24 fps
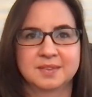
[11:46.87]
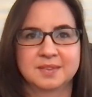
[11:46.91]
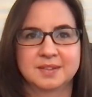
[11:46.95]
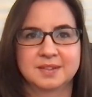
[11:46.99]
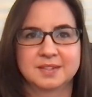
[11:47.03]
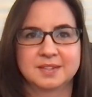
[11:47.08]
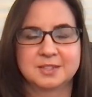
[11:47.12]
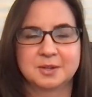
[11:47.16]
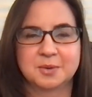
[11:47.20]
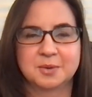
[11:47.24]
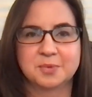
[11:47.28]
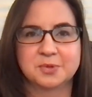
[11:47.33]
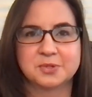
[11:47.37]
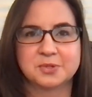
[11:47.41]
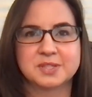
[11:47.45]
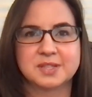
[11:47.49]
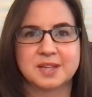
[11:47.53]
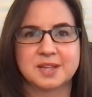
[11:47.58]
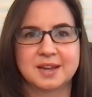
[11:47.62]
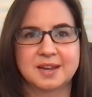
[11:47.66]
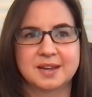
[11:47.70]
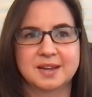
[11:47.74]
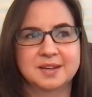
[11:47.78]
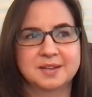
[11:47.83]
it's almost
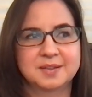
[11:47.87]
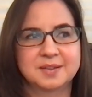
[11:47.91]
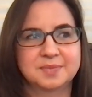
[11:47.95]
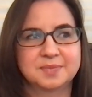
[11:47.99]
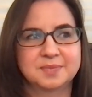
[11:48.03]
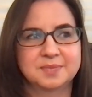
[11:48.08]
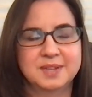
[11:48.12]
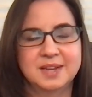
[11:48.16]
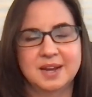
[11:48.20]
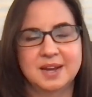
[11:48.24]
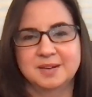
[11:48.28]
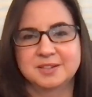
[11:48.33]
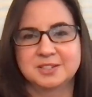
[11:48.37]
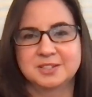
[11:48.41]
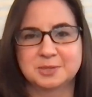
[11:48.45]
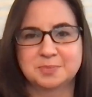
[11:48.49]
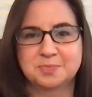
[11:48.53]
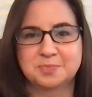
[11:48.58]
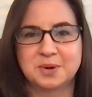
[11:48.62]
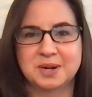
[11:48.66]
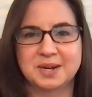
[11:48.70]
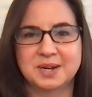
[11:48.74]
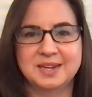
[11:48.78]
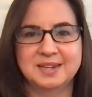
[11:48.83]
like, just
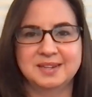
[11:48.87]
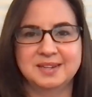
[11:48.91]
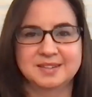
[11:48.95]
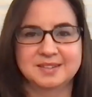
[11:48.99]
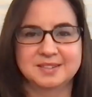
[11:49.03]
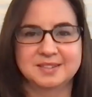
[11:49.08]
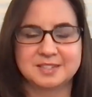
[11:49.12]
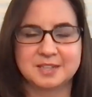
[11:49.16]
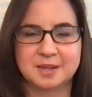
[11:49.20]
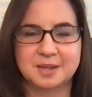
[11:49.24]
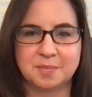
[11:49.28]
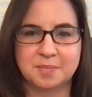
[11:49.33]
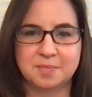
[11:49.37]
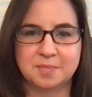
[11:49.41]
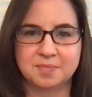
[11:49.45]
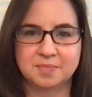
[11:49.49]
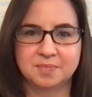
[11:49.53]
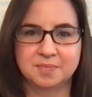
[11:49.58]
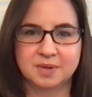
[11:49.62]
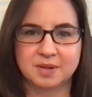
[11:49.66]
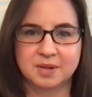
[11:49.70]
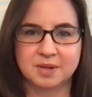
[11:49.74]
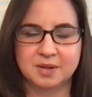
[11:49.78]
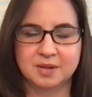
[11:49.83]
bringing
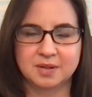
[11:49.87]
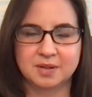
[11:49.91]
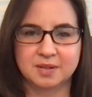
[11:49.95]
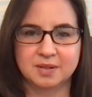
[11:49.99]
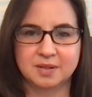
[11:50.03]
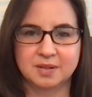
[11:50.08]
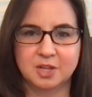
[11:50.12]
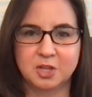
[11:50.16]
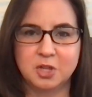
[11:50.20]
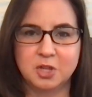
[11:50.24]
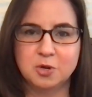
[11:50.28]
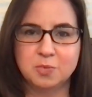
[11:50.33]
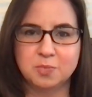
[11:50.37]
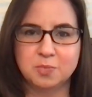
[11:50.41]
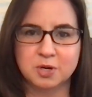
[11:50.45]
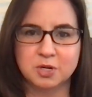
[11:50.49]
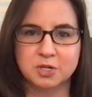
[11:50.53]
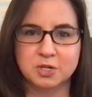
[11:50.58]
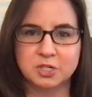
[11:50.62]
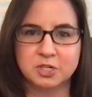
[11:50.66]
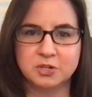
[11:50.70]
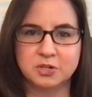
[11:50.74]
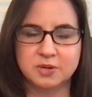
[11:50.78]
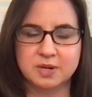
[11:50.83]
some
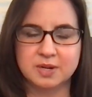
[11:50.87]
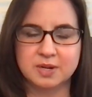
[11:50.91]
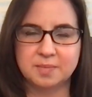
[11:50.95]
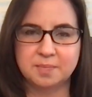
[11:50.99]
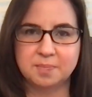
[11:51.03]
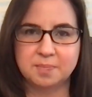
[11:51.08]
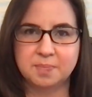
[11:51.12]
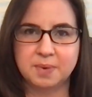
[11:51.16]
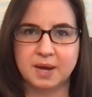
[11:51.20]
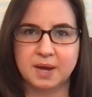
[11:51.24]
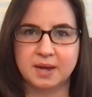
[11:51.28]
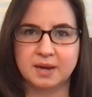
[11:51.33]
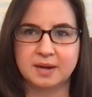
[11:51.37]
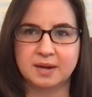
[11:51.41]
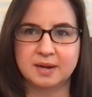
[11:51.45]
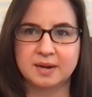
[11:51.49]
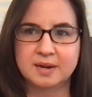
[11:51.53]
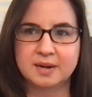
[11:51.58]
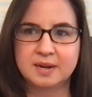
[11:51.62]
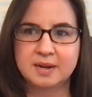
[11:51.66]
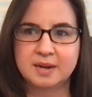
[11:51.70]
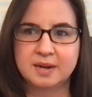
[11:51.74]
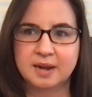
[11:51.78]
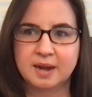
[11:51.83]
humor to it. But
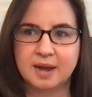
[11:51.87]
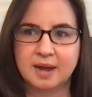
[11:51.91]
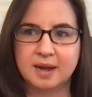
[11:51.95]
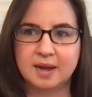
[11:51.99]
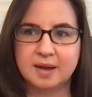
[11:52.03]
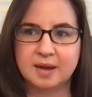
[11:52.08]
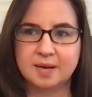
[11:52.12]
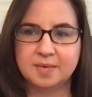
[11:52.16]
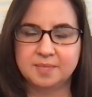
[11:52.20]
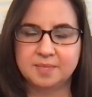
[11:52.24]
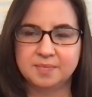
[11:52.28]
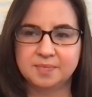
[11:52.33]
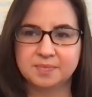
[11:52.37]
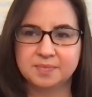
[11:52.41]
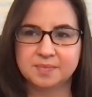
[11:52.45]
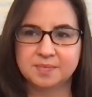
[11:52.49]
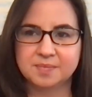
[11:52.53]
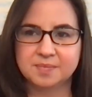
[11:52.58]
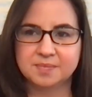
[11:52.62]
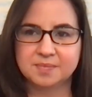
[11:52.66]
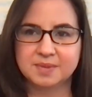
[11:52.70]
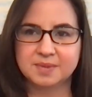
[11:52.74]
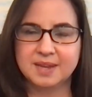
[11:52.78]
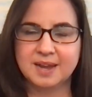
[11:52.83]

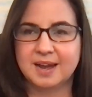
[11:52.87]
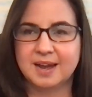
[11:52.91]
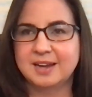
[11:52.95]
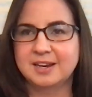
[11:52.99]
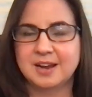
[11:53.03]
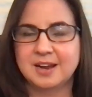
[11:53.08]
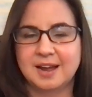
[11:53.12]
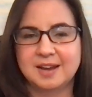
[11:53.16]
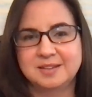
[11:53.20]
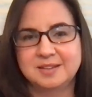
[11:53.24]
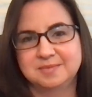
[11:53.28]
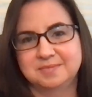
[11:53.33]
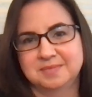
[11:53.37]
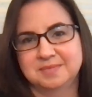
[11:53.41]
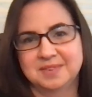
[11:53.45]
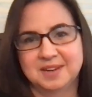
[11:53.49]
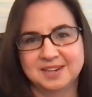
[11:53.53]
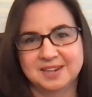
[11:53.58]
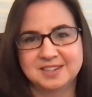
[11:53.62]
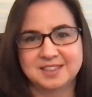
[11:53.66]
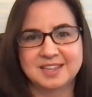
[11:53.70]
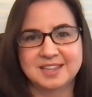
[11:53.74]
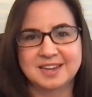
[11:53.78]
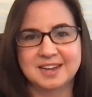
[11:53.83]

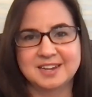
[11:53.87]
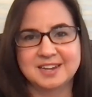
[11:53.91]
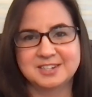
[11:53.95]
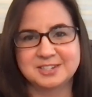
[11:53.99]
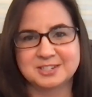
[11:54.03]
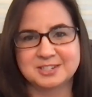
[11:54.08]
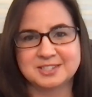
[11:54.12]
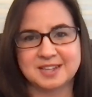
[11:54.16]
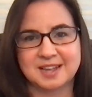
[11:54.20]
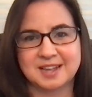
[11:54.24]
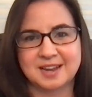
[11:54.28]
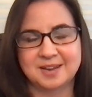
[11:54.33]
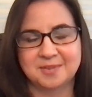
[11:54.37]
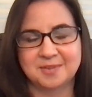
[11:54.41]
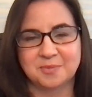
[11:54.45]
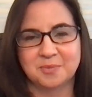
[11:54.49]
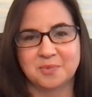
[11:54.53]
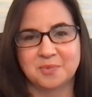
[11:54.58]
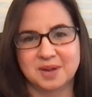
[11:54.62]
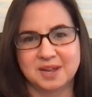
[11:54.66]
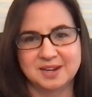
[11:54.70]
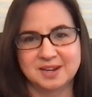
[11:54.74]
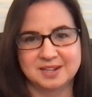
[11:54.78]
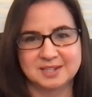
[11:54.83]
I think I just like,
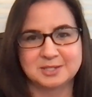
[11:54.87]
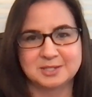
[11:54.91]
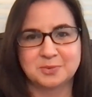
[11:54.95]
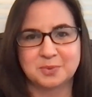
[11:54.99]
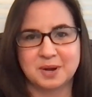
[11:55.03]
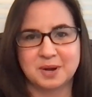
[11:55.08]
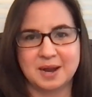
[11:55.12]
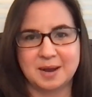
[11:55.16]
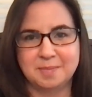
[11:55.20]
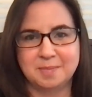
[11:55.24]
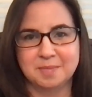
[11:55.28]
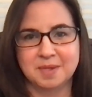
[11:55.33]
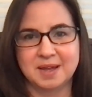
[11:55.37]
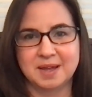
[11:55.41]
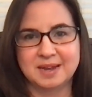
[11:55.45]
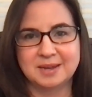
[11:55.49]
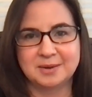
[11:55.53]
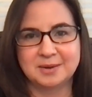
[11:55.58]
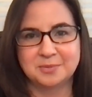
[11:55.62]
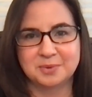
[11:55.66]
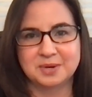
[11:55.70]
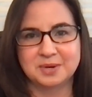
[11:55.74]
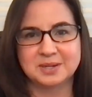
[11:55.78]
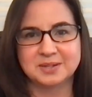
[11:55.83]
it is what I'm like
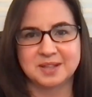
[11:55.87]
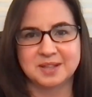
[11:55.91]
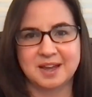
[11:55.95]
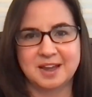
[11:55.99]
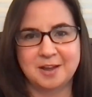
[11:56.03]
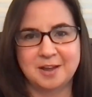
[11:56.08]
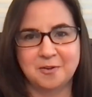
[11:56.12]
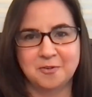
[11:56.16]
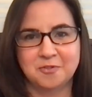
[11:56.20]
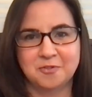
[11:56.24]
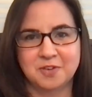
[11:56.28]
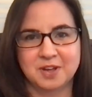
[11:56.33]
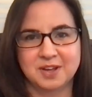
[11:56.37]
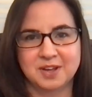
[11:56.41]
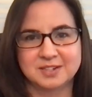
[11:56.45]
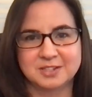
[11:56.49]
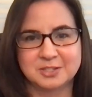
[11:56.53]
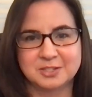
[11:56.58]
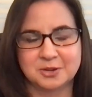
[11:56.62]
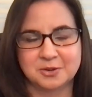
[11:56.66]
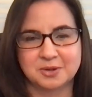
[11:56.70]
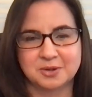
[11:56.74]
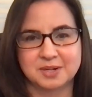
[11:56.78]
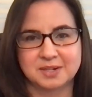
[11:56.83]
in real life. And
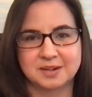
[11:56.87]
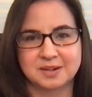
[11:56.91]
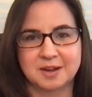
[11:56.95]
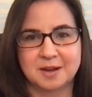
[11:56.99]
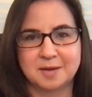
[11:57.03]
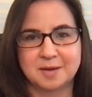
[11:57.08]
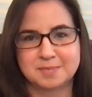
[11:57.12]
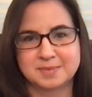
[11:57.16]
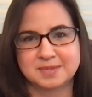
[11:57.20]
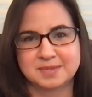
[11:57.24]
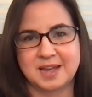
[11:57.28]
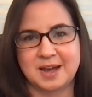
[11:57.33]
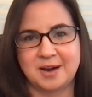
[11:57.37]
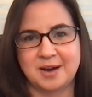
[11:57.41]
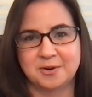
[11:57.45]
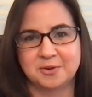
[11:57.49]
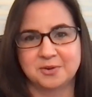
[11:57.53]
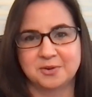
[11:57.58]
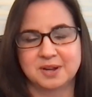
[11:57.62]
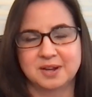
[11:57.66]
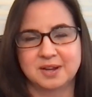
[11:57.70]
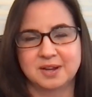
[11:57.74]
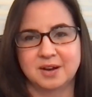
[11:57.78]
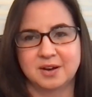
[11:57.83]
so it comes
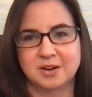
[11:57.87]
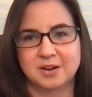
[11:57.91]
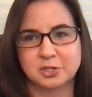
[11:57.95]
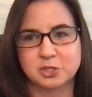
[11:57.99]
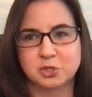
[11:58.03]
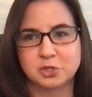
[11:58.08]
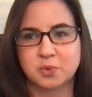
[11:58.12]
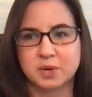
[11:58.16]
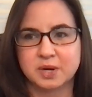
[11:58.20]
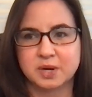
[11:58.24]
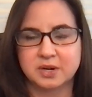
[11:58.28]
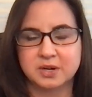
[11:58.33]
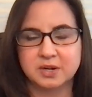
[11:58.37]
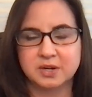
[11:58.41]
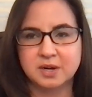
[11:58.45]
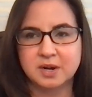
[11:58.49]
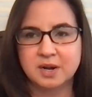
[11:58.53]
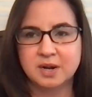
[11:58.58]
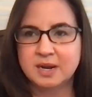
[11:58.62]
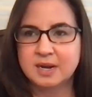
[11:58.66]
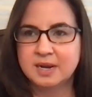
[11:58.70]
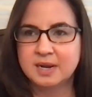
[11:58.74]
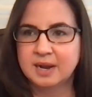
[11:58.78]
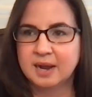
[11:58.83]
out on
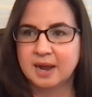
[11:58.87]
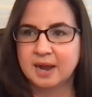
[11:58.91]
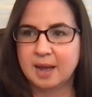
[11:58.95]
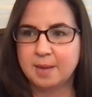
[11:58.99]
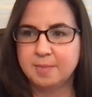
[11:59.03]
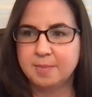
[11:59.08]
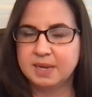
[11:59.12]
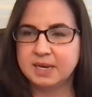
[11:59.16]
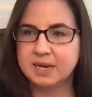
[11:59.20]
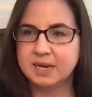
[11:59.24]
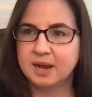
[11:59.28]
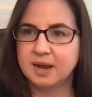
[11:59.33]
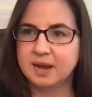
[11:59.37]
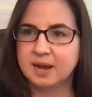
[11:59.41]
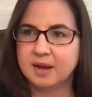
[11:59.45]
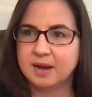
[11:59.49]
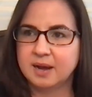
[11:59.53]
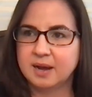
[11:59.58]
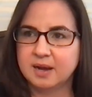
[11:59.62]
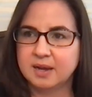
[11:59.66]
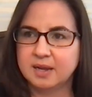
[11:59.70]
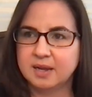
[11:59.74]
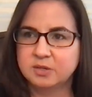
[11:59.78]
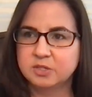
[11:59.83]
Twitter. I mean,
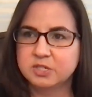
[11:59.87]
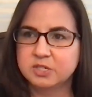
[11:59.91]
in